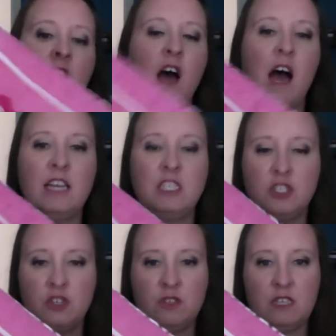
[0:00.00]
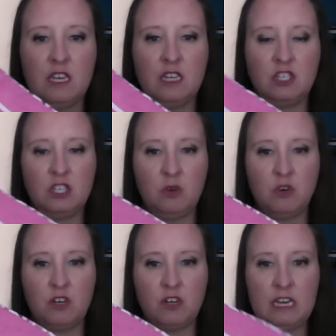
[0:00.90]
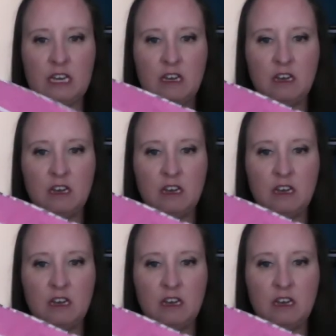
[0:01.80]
I just chose it. She ordered it,